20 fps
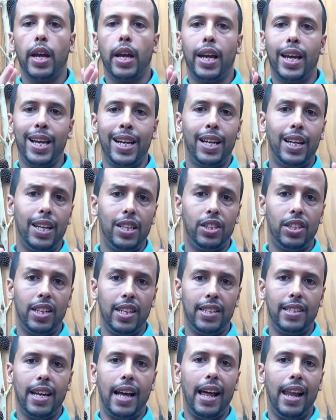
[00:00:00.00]
English
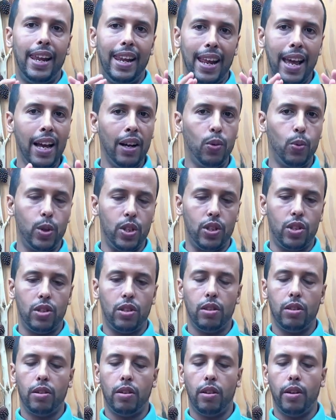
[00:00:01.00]
is a language
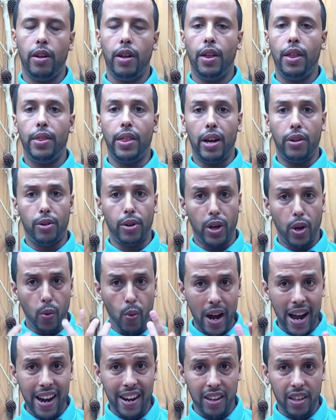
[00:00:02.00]
that
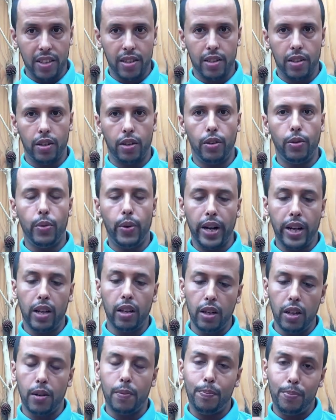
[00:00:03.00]
requires
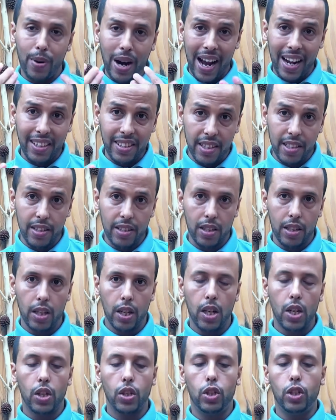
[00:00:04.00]
regular practice
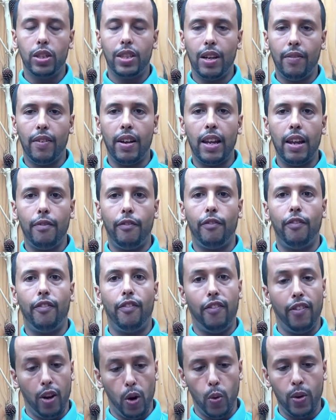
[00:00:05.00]
to develop
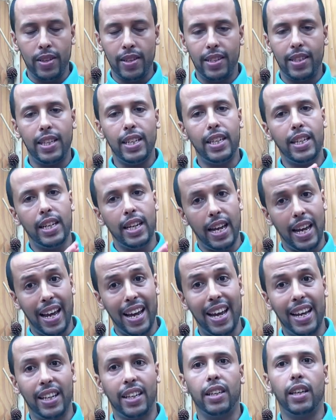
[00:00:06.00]
fluency
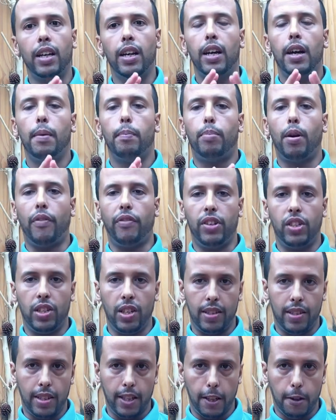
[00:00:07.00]
and
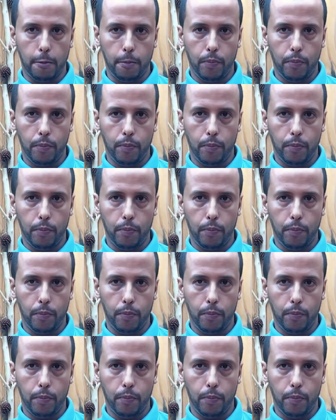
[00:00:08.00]
proficiency.